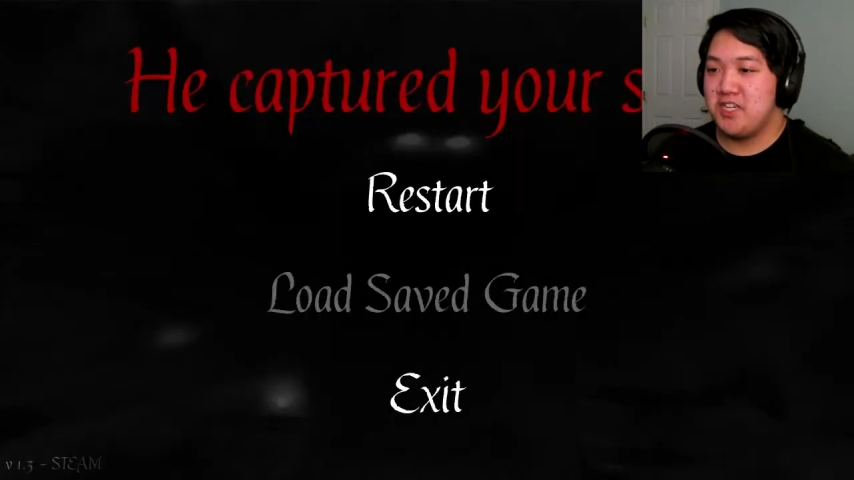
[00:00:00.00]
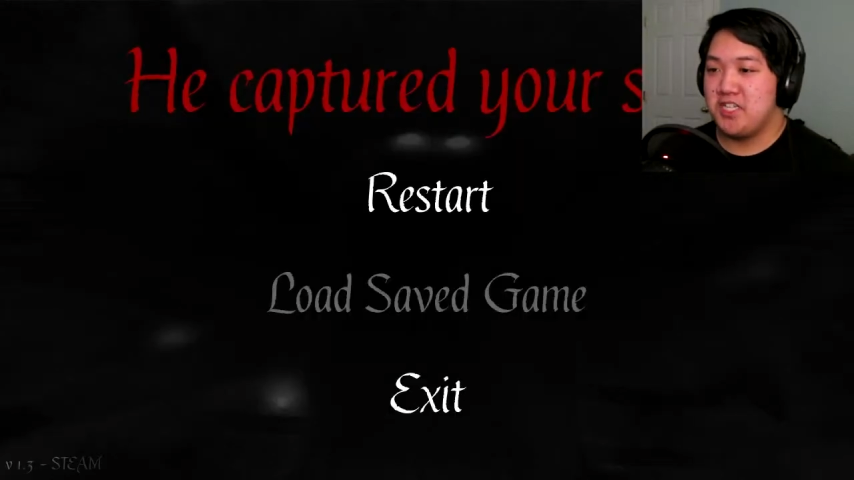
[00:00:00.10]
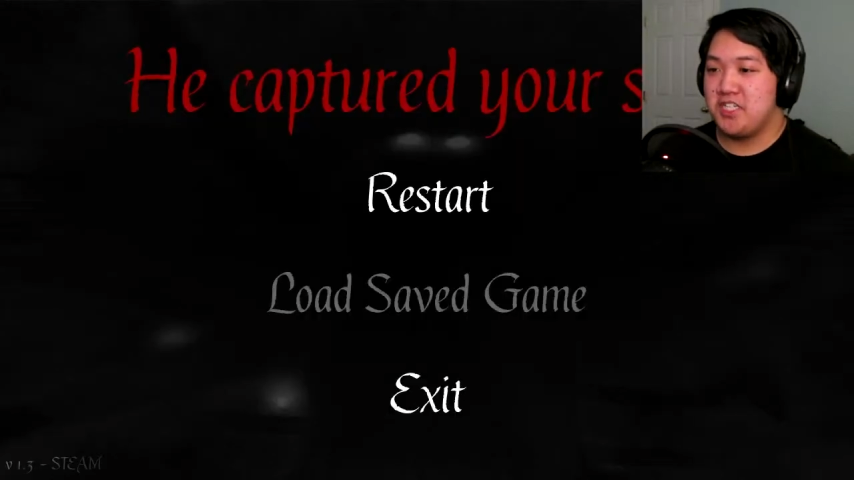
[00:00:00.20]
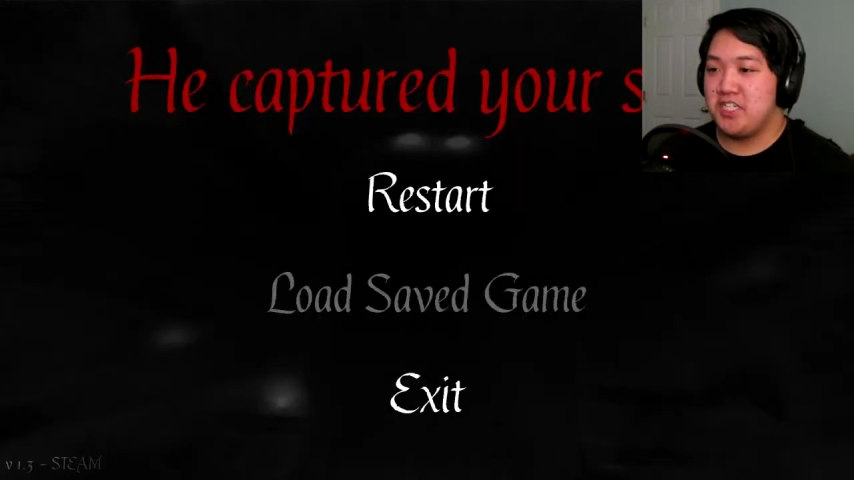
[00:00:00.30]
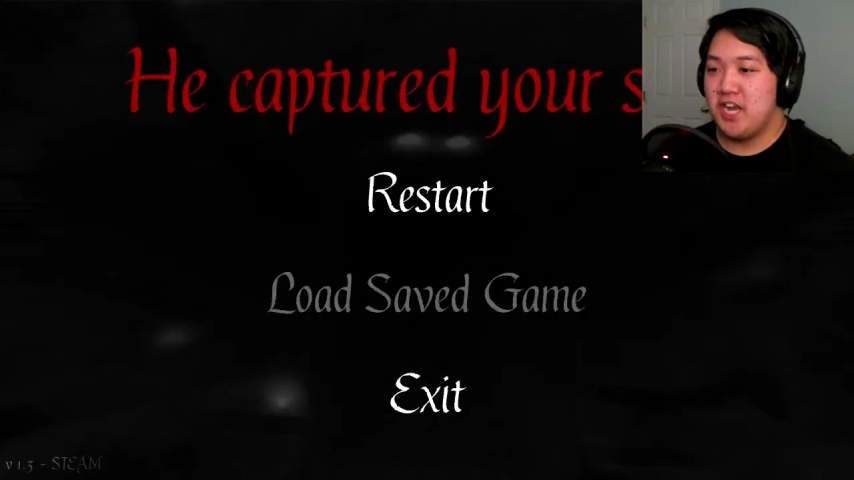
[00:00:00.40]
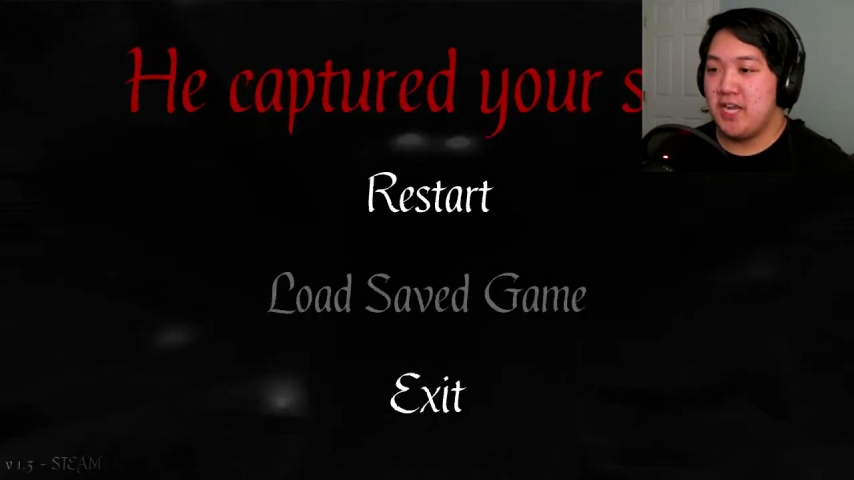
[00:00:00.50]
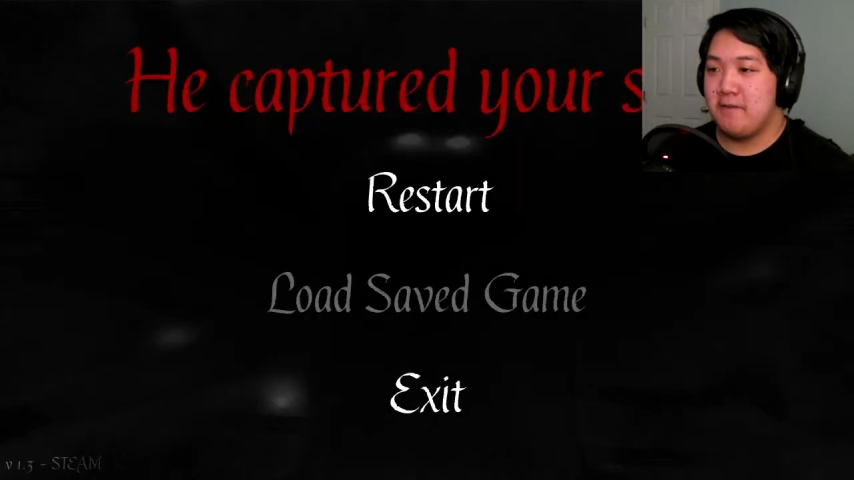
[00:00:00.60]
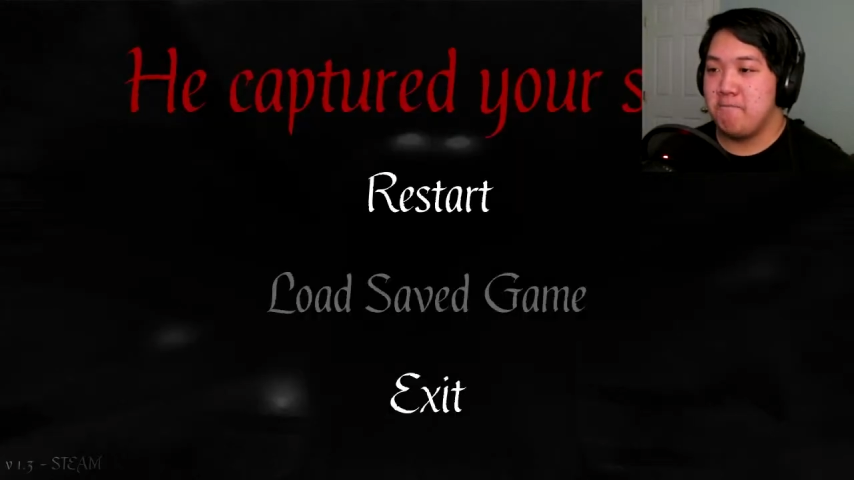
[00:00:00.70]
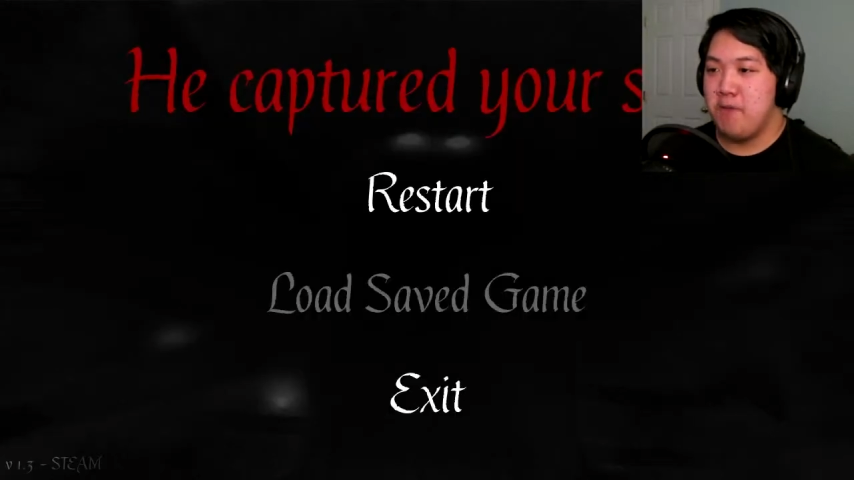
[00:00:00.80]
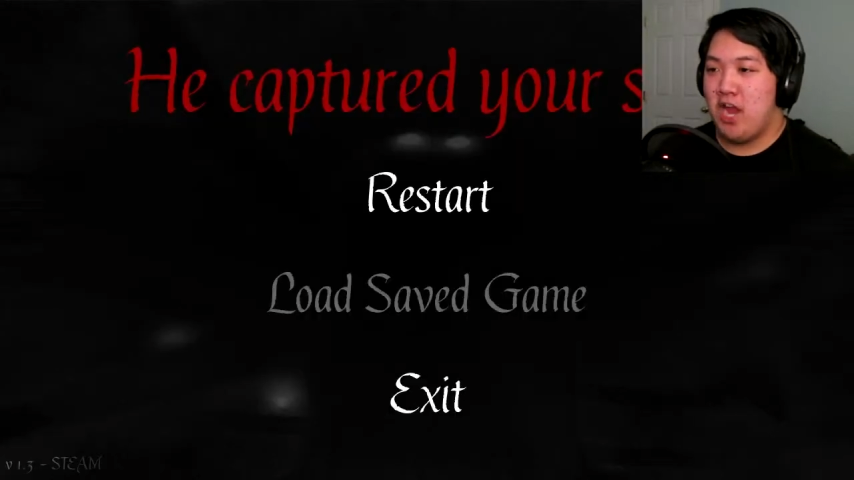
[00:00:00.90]
In your
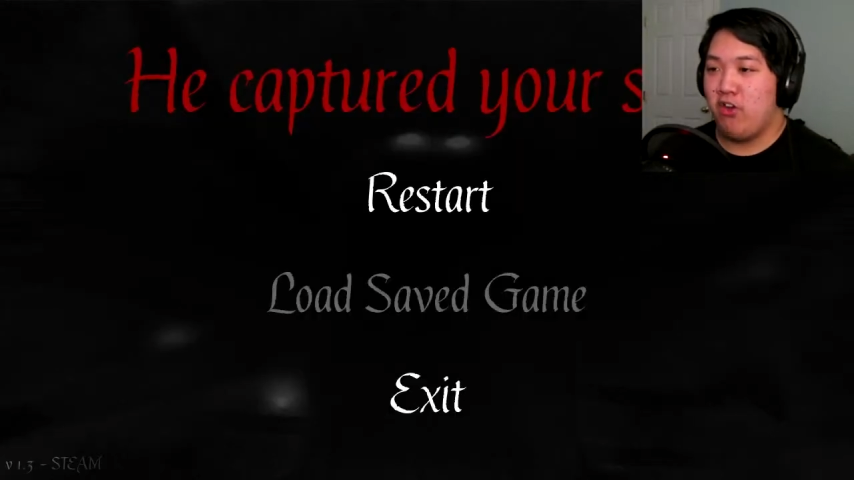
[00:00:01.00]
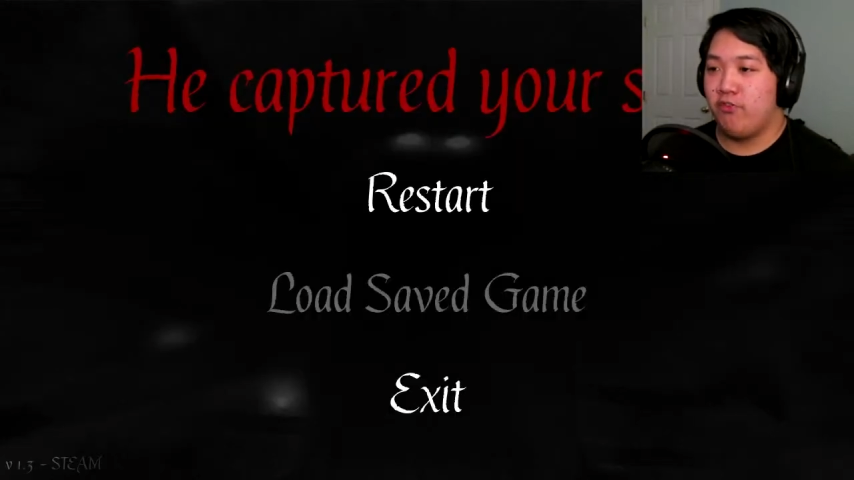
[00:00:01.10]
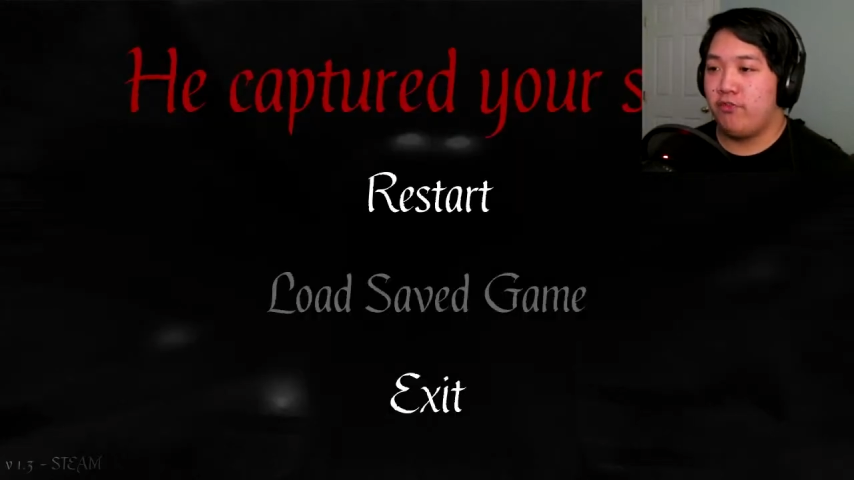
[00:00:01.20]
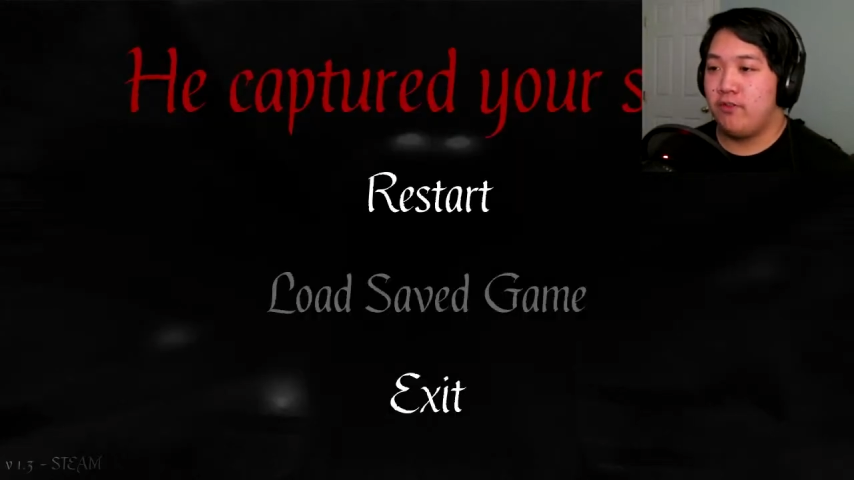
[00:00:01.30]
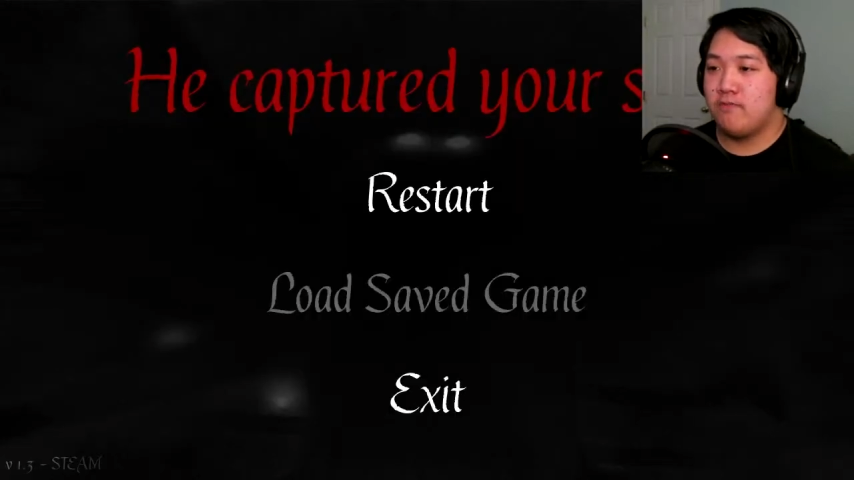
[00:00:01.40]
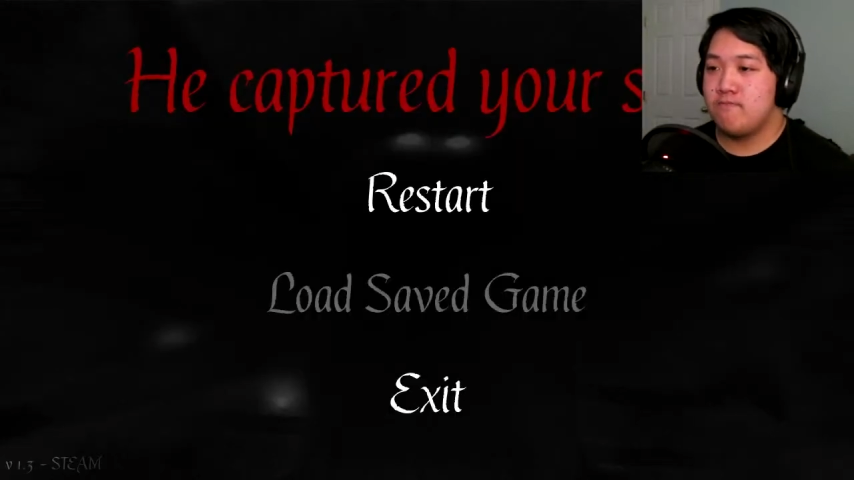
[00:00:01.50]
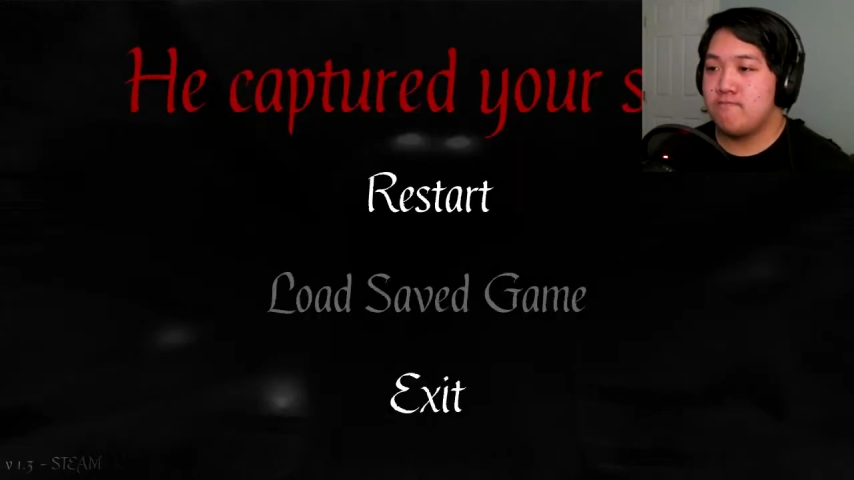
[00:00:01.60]
giant mouth.